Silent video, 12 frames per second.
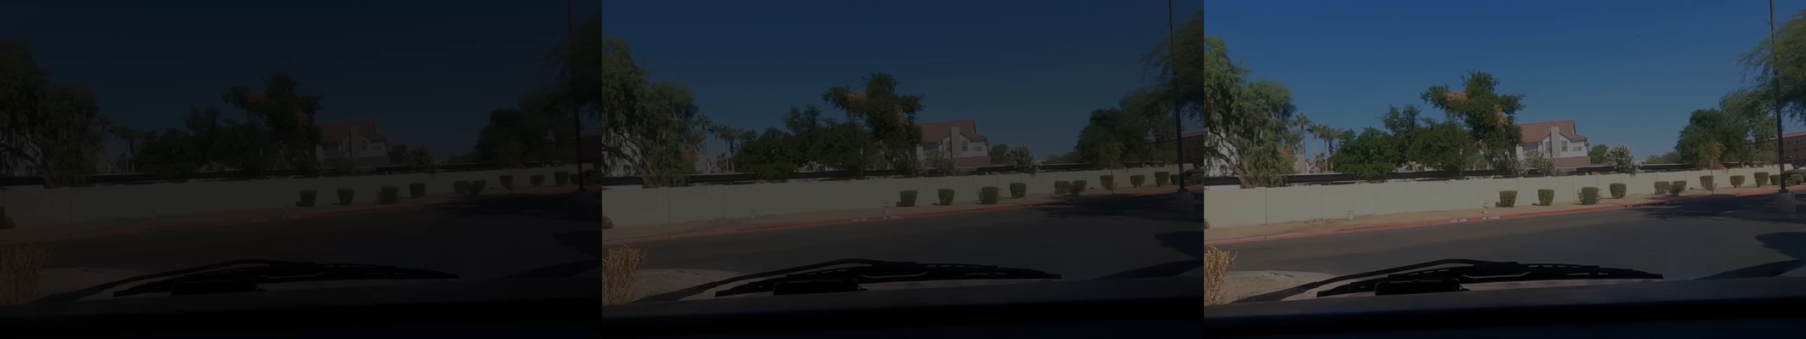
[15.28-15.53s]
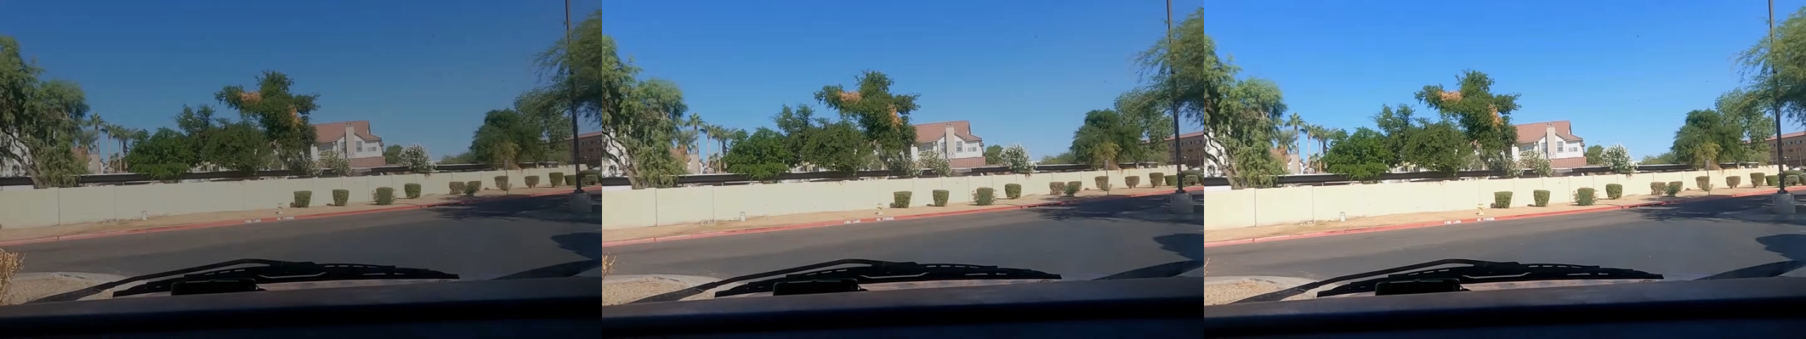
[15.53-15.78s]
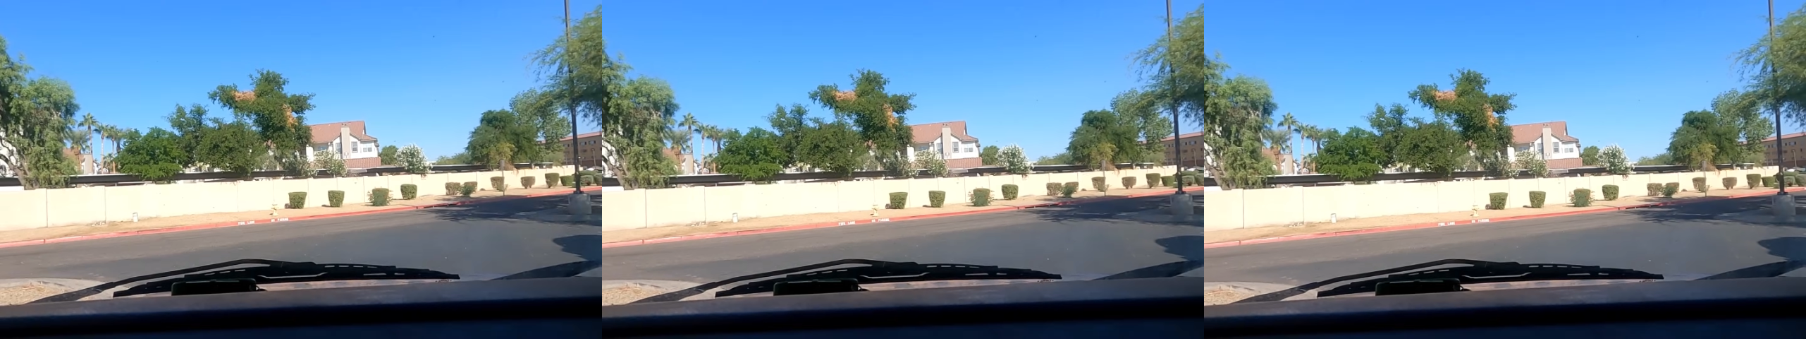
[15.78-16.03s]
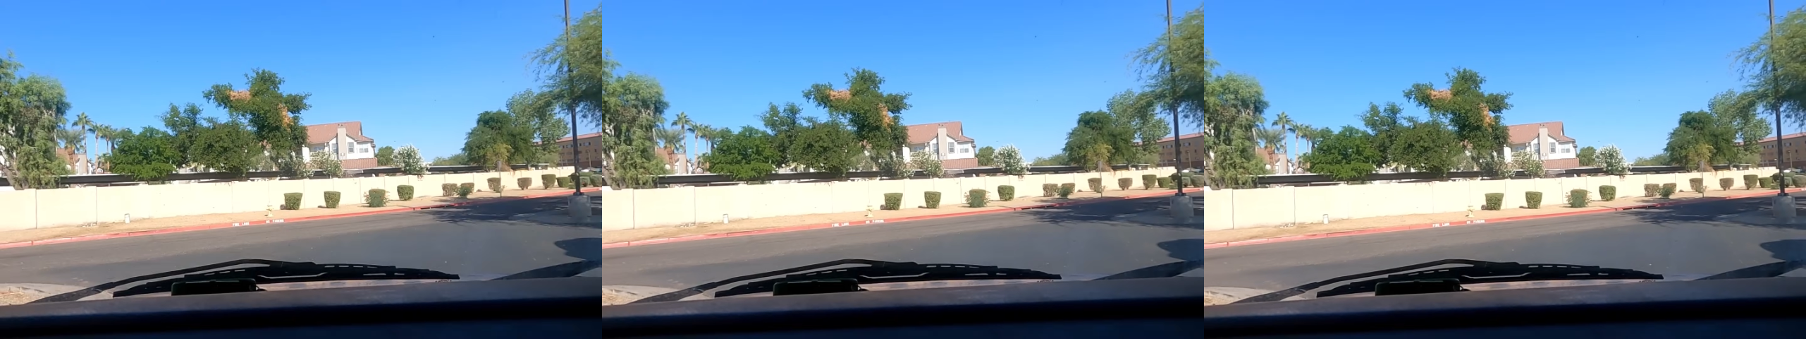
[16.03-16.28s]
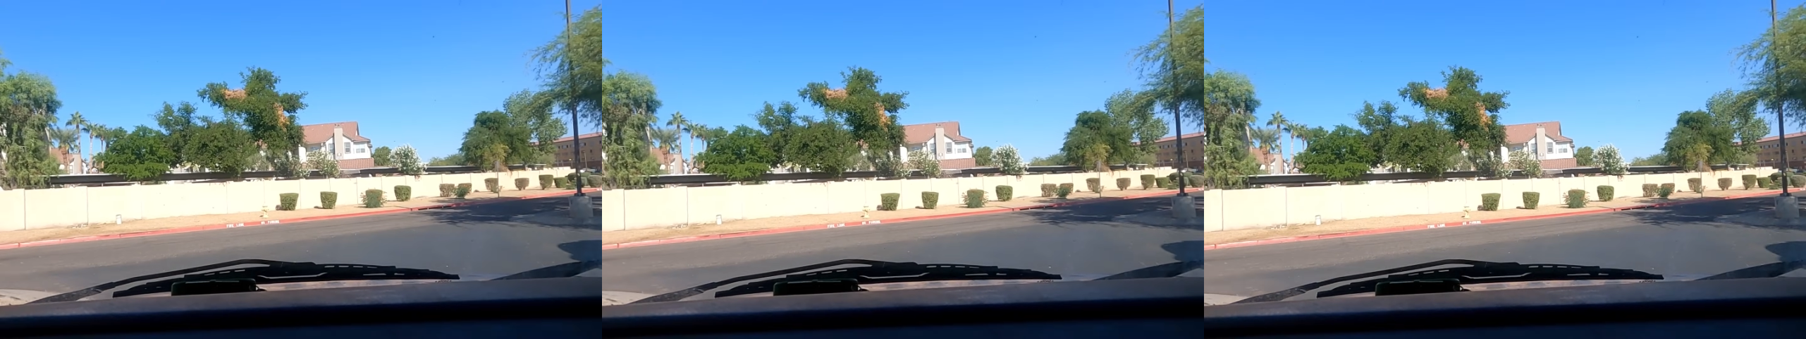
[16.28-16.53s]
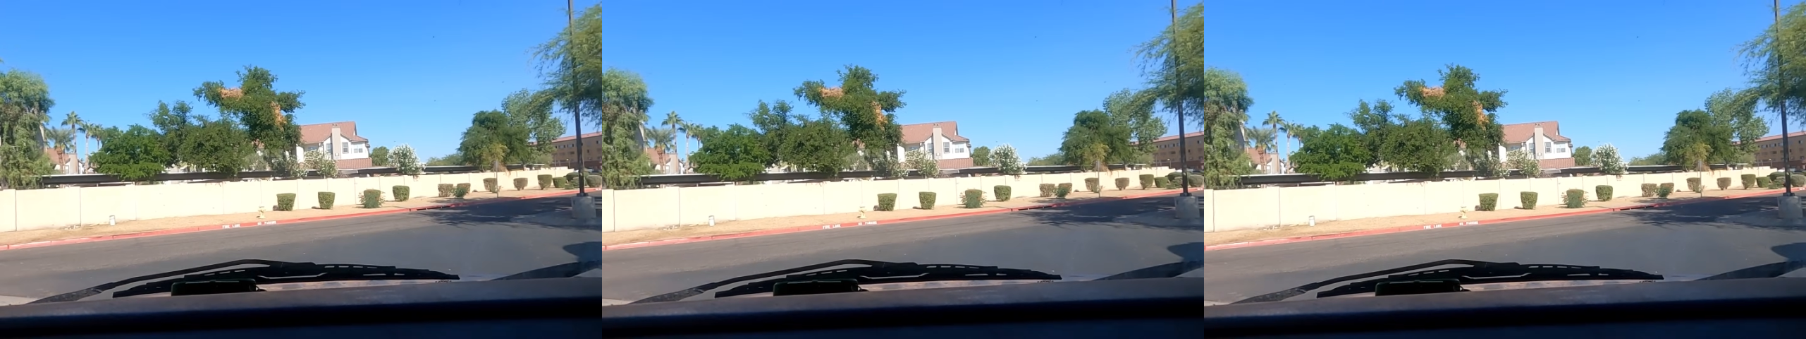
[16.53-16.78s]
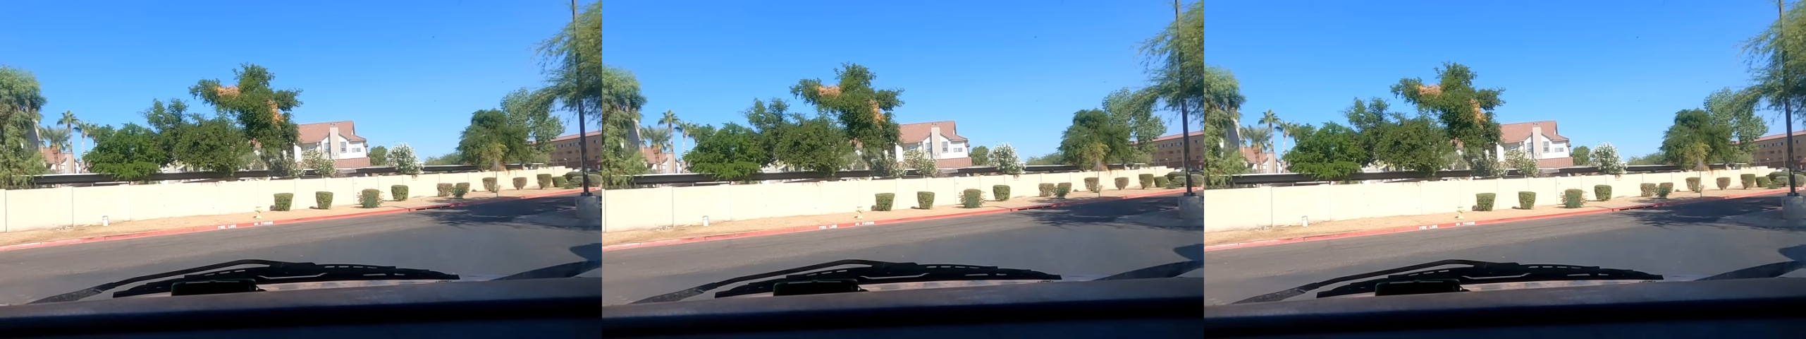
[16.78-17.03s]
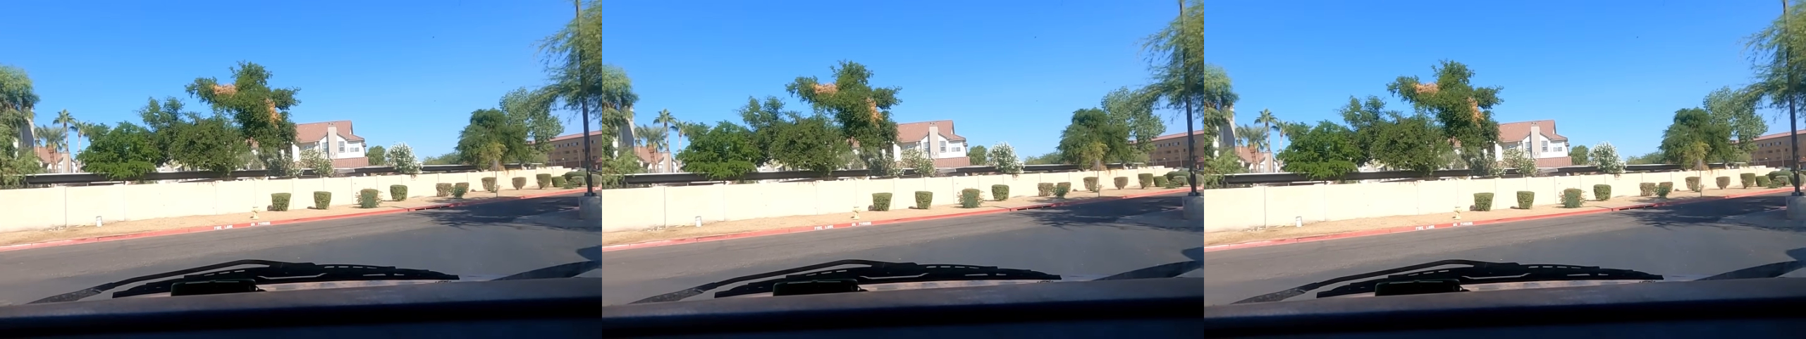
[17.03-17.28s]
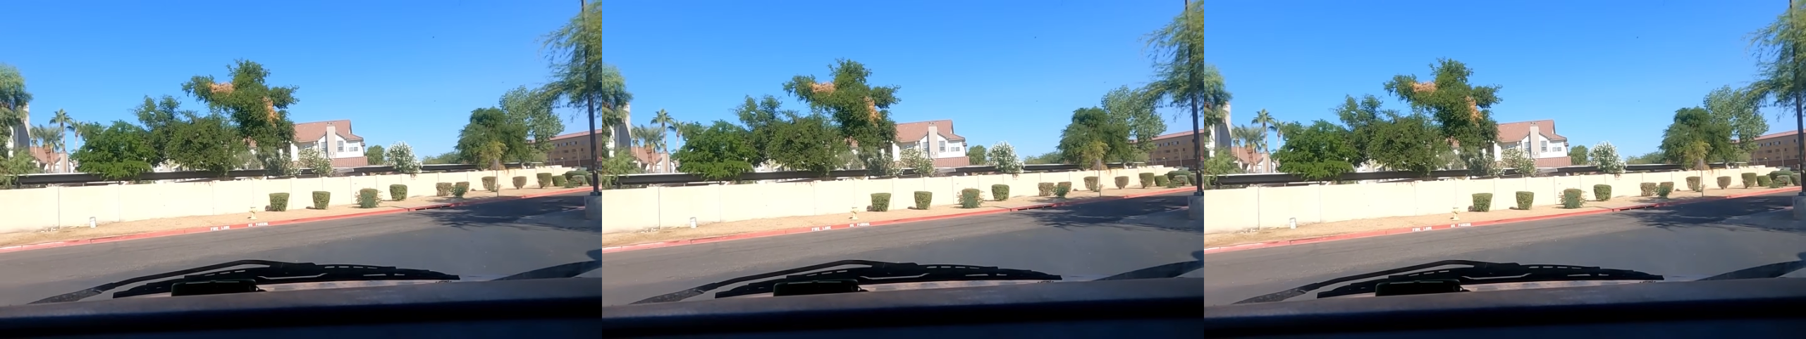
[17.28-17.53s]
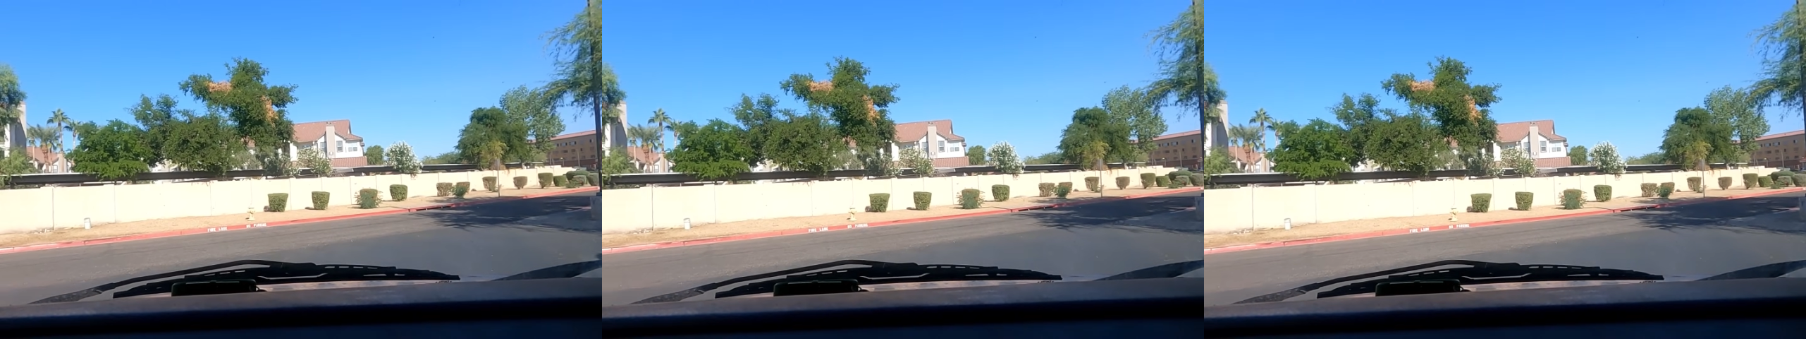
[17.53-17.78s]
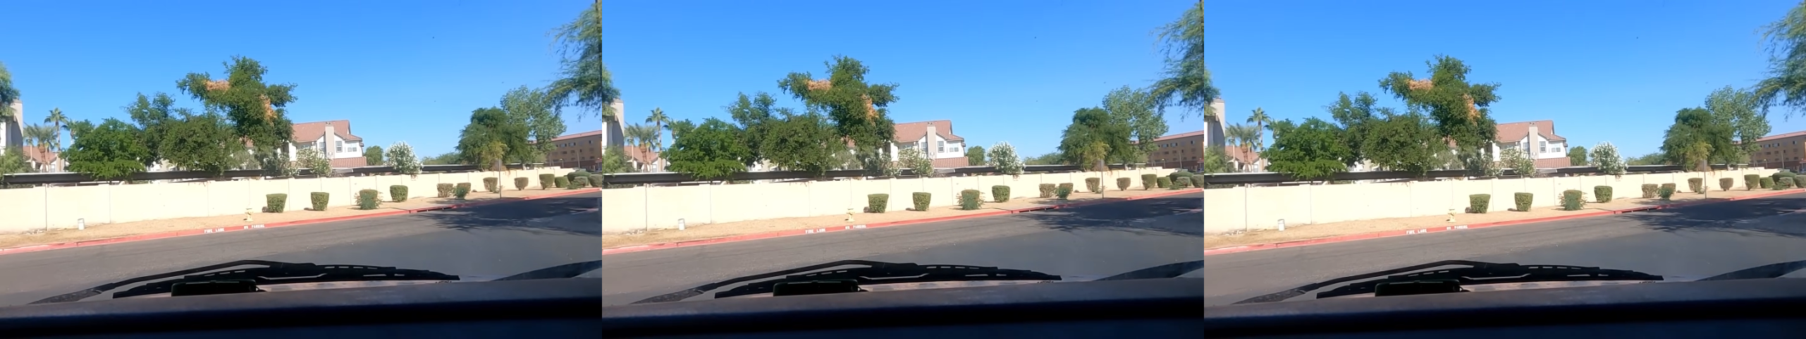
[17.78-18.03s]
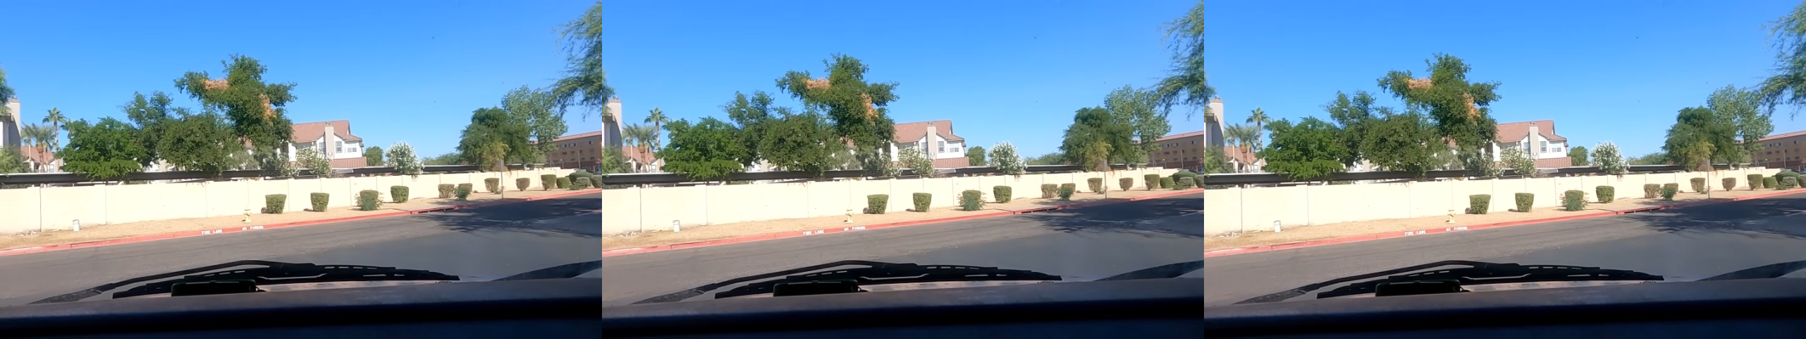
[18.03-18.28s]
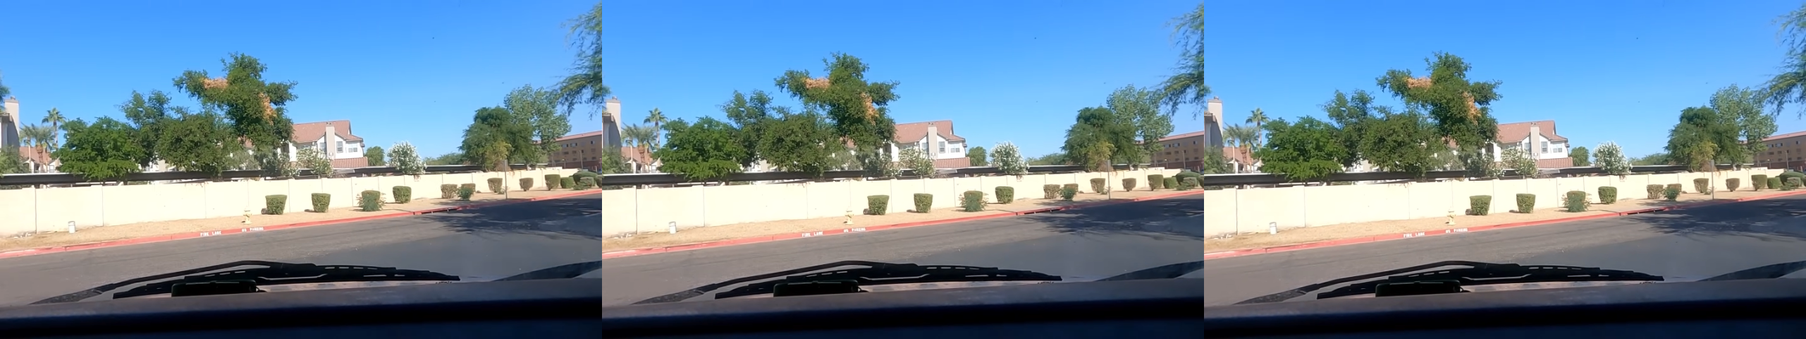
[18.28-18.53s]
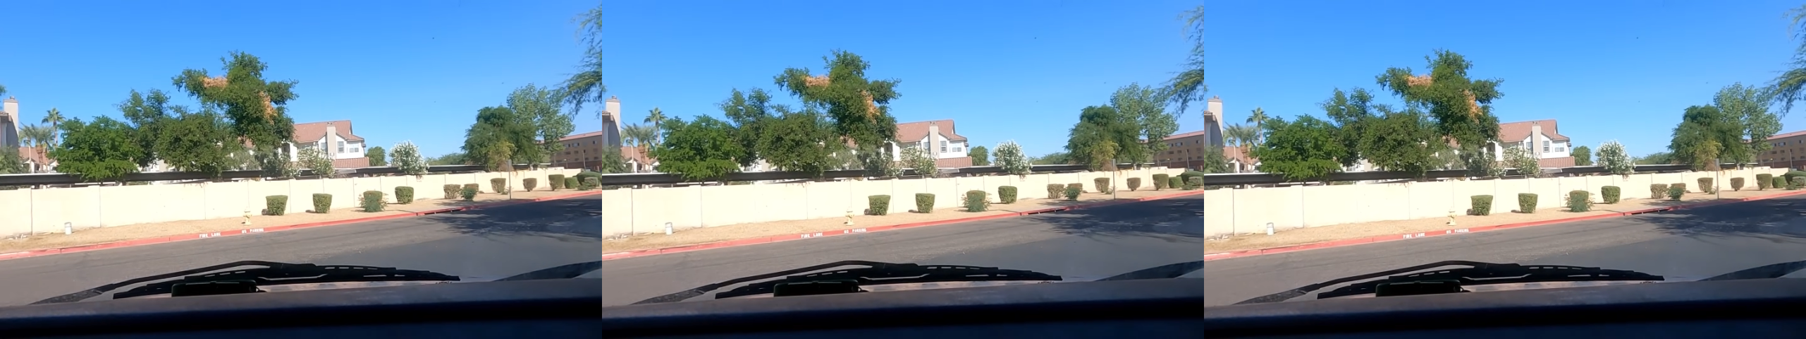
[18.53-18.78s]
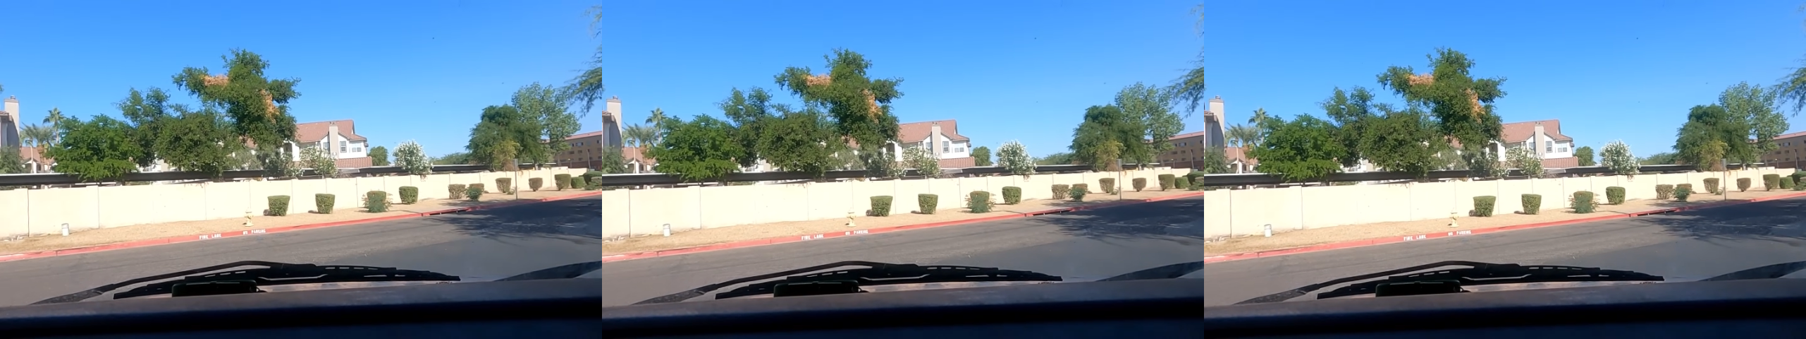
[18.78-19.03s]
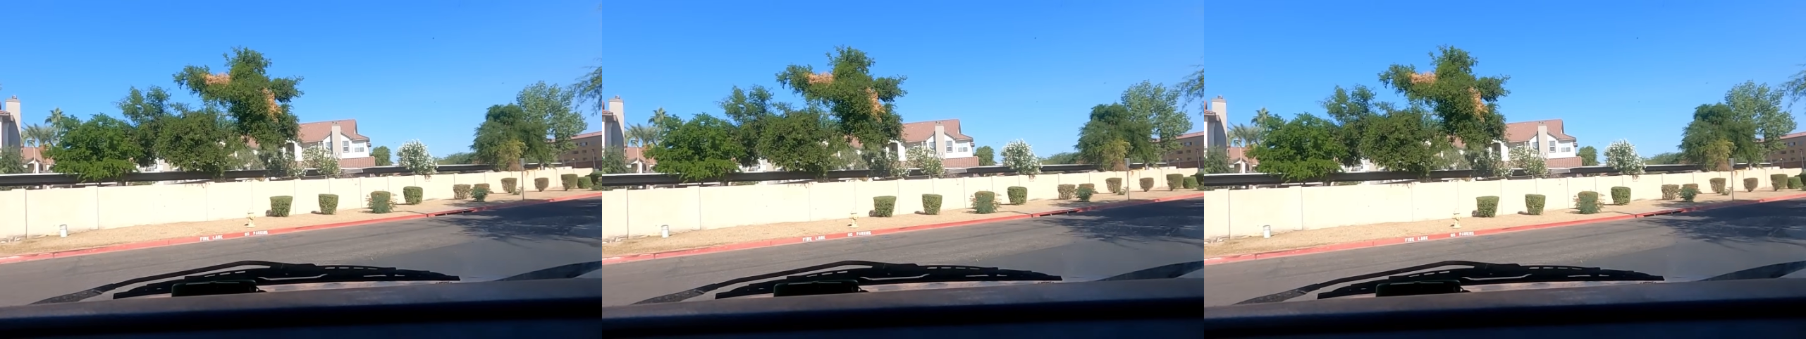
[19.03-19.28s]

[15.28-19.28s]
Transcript: (no speaker visible)